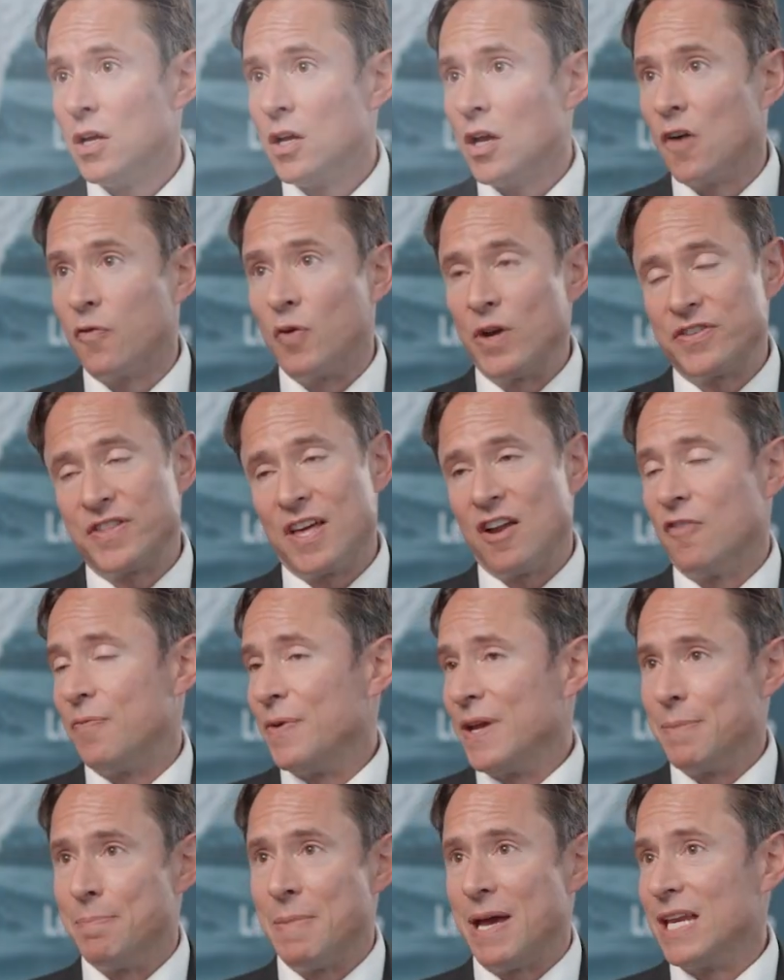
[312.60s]
of which there have
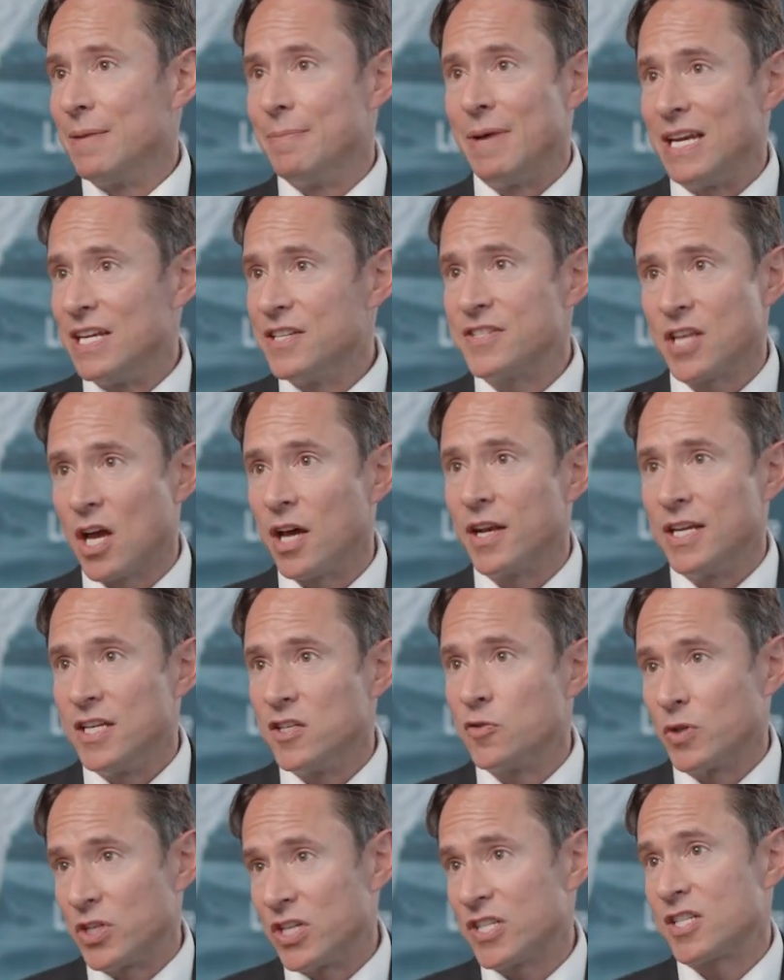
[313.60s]
been many, many
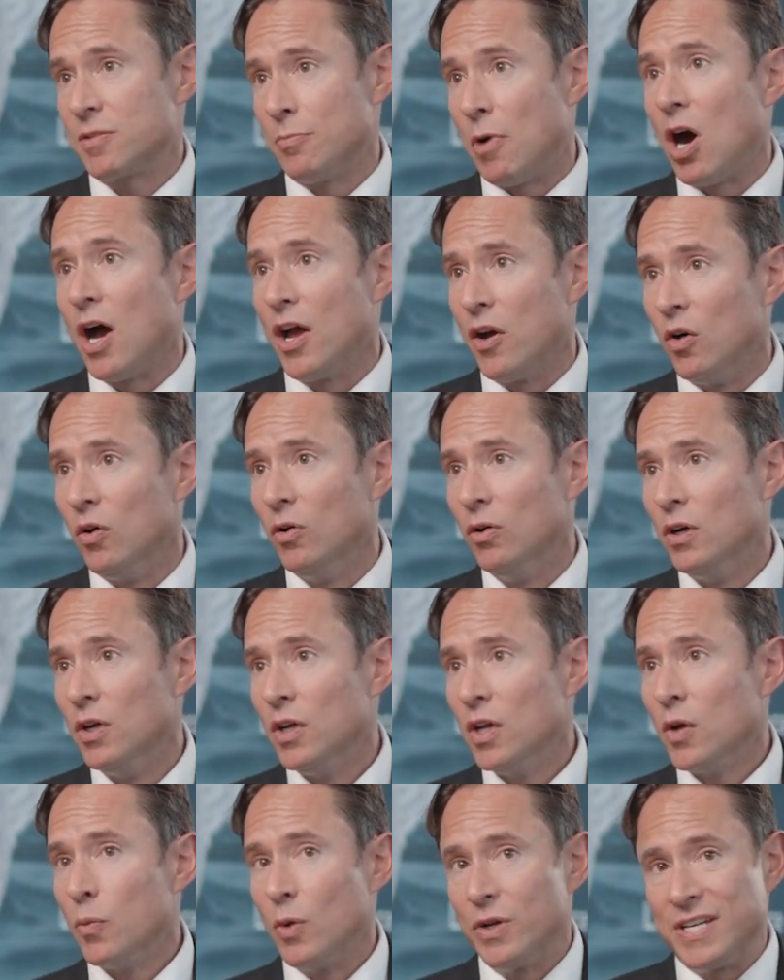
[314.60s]
studies, which is SMILE,
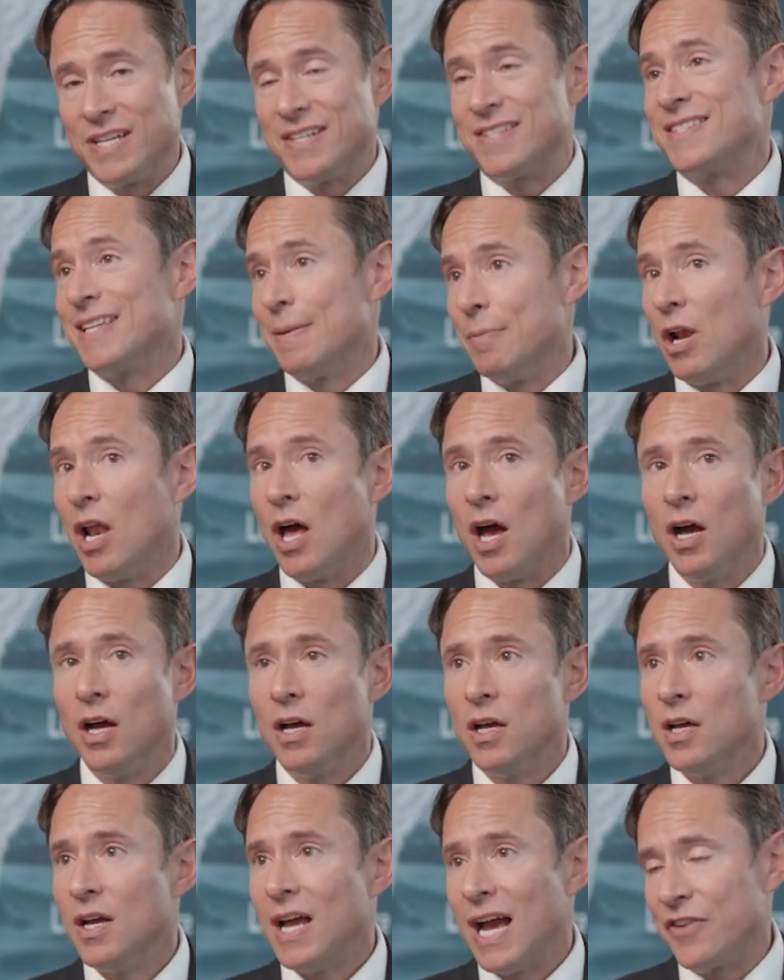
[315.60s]
which is similar,
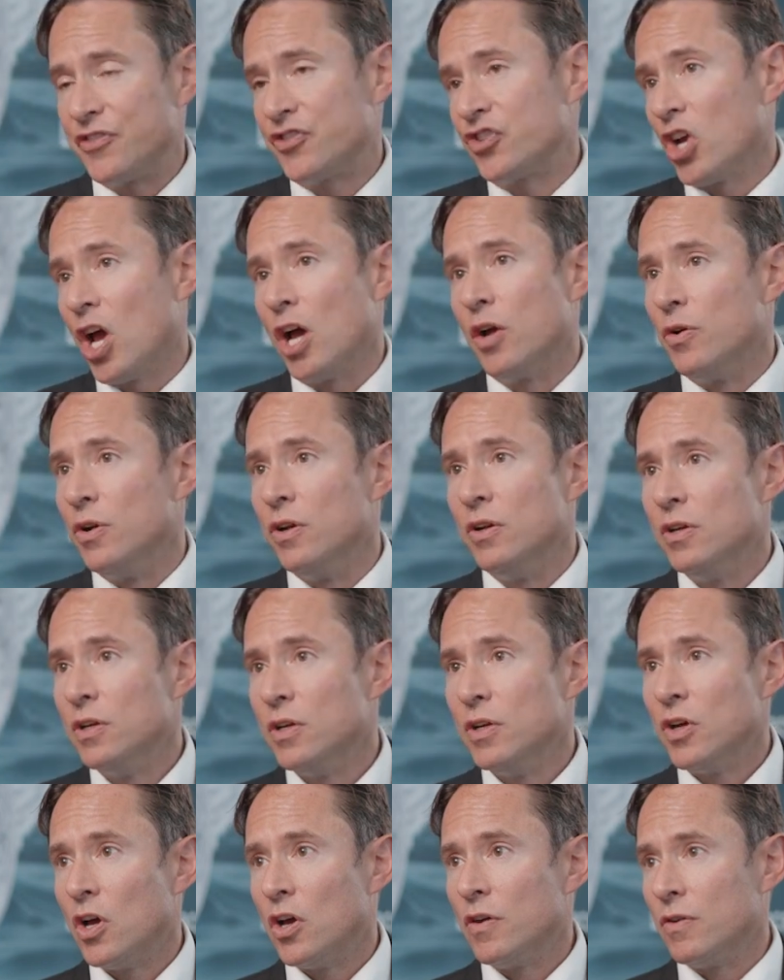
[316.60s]
has shown
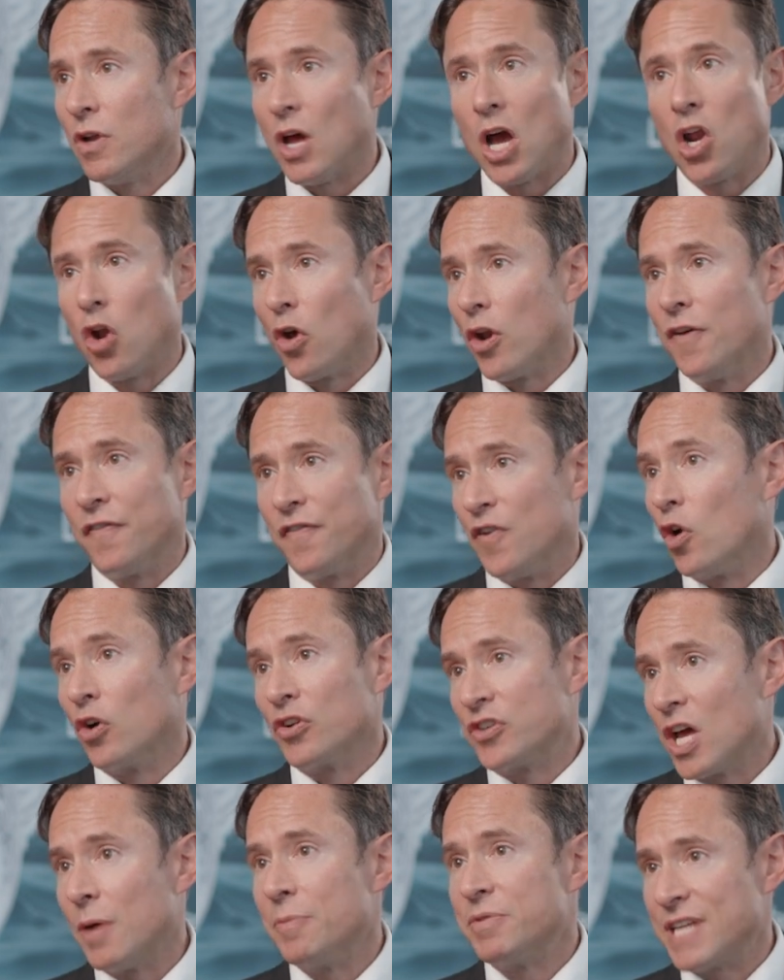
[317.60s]
a lot of
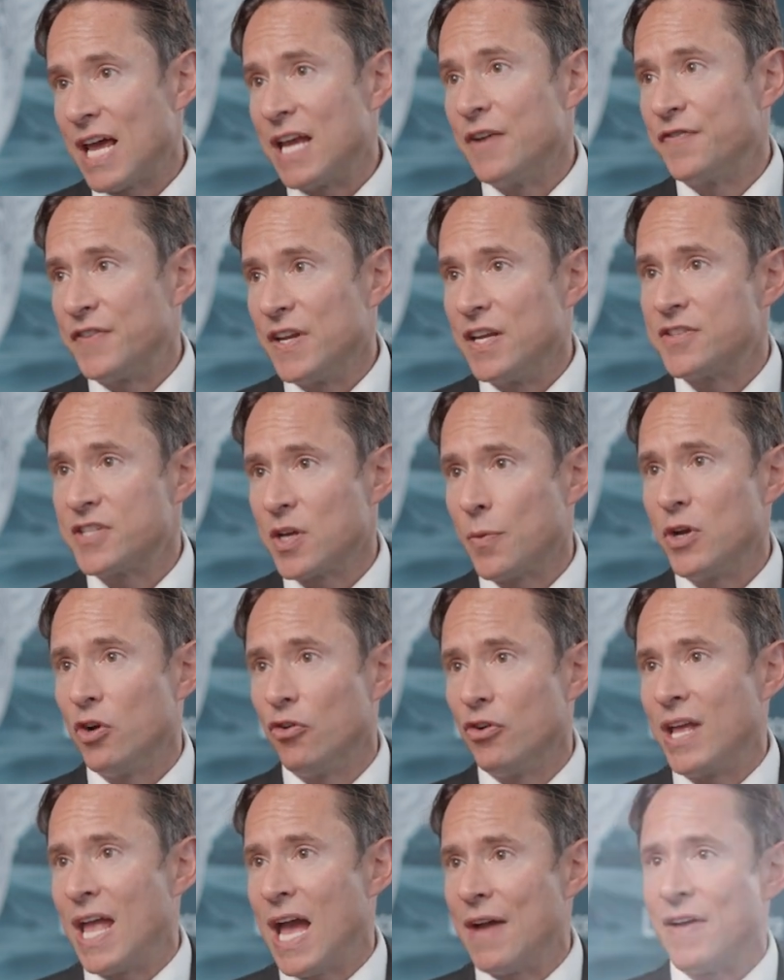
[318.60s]
long-term safety. So we
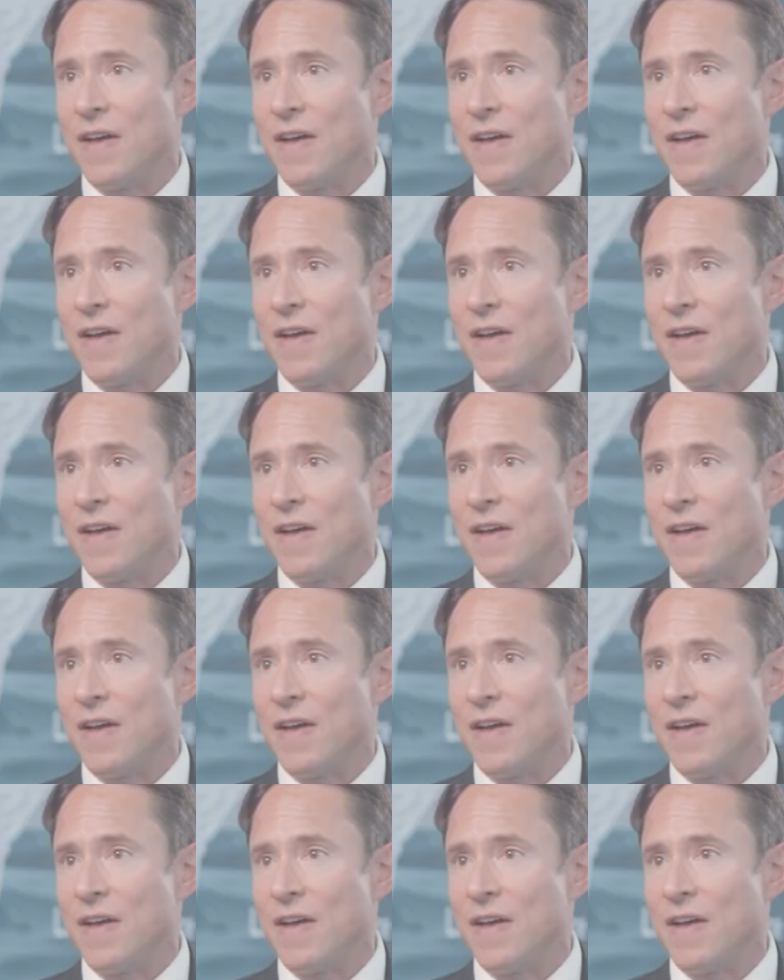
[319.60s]
already have